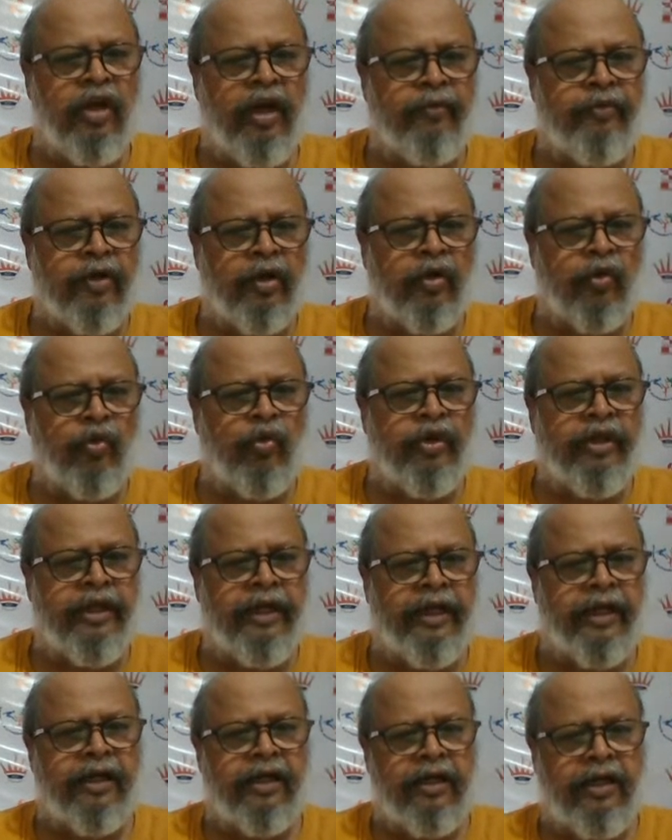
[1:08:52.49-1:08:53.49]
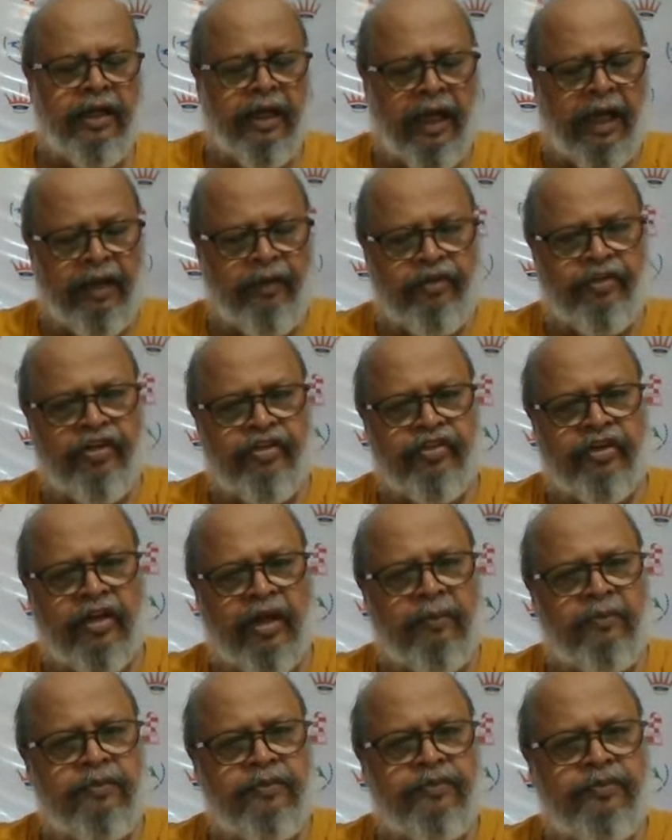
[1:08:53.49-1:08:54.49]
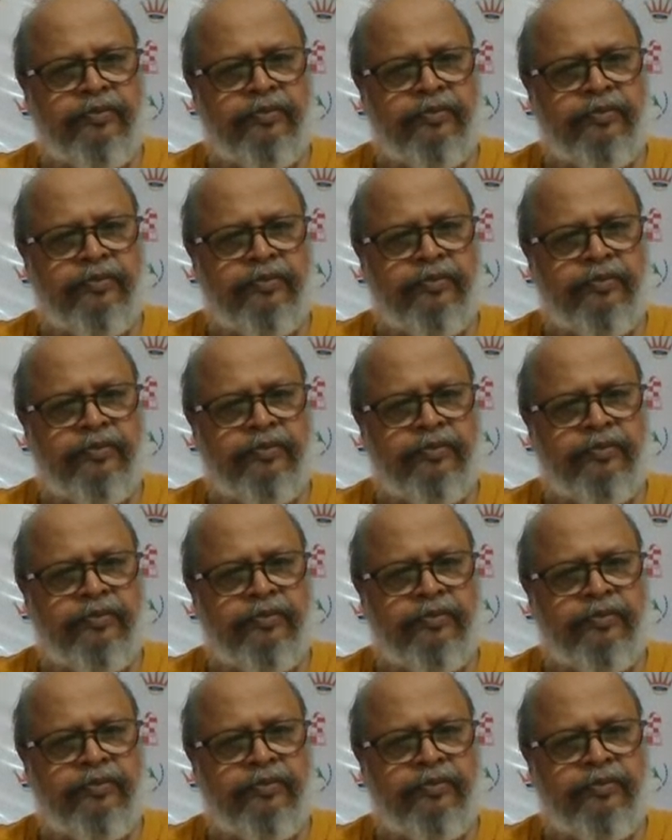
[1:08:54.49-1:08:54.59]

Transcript: After rook here, I will just come.